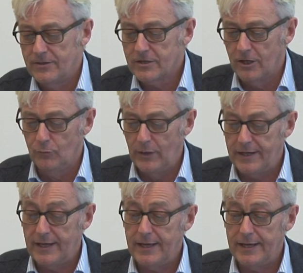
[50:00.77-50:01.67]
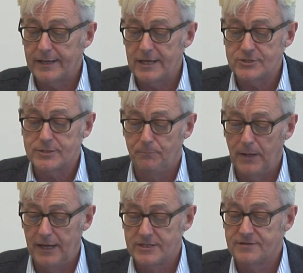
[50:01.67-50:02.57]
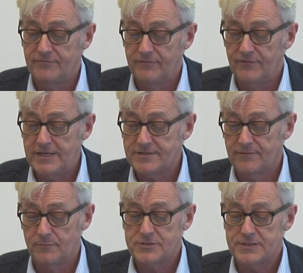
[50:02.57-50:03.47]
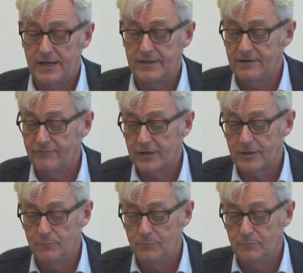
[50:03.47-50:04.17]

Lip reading: The cull went ahead against the balance of advice from the scientific